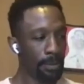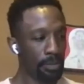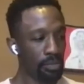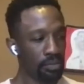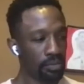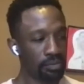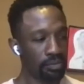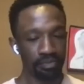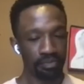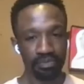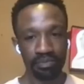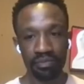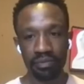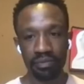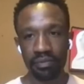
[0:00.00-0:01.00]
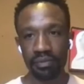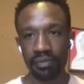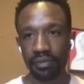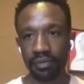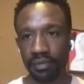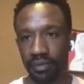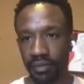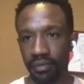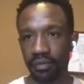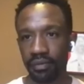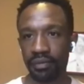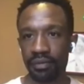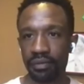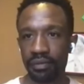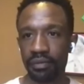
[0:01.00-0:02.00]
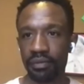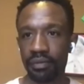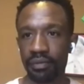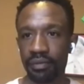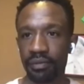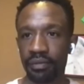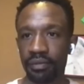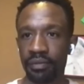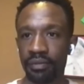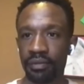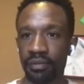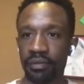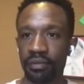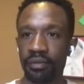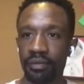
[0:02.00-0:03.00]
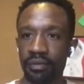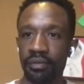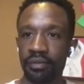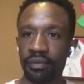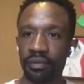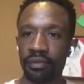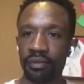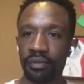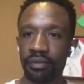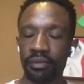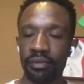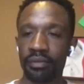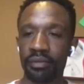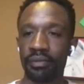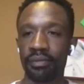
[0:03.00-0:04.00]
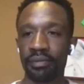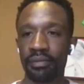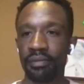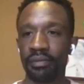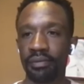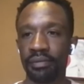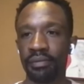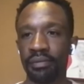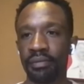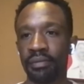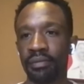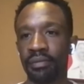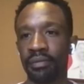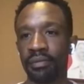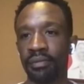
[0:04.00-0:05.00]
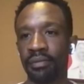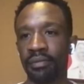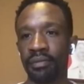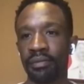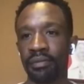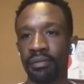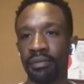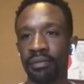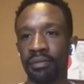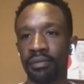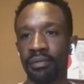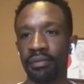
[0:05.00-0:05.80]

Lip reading: No words are spoken by the person on screen.